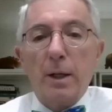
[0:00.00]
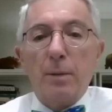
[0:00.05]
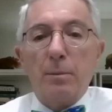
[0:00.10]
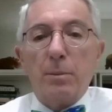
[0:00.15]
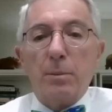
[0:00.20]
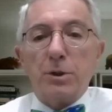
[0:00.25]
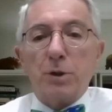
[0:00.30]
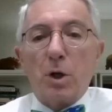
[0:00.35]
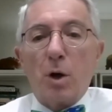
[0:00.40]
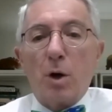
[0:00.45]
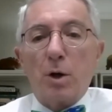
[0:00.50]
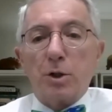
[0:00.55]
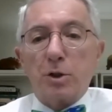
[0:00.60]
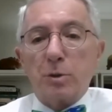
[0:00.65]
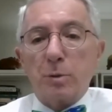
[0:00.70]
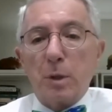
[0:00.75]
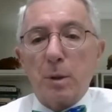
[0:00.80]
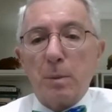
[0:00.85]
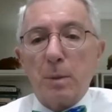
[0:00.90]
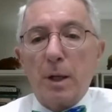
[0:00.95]
must also
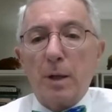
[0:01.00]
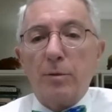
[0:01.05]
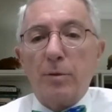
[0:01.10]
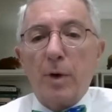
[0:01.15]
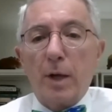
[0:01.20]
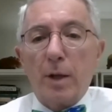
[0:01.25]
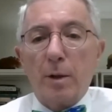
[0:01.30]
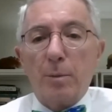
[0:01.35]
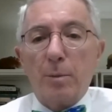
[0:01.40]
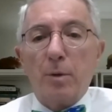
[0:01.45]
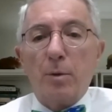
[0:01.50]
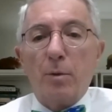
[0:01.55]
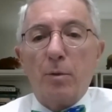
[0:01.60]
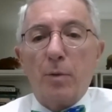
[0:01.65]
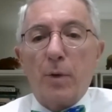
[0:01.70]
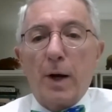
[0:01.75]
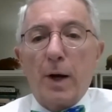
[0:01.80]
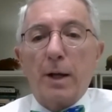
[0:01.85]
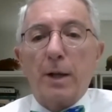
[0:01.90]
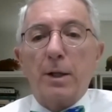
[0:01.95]
be made available
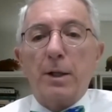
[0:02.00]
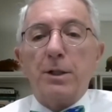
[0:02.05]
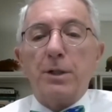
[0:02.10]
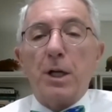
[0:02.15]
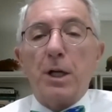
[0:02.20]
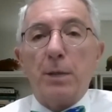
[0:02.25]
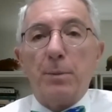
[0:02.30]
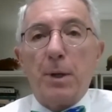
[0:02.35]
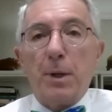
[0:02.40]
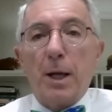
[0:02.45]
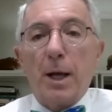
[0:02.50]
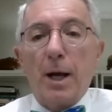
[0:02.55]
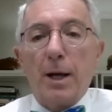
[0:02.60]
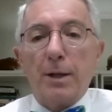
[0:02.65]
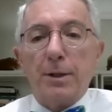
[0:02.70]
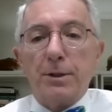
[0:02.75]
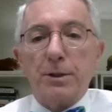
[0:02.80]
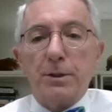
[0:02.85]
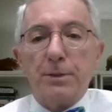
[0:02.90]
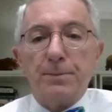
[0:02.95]
via these
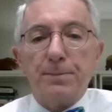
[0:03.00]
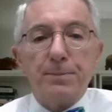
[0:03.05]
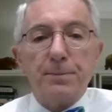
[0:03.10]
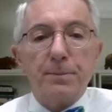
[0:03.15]
APIs.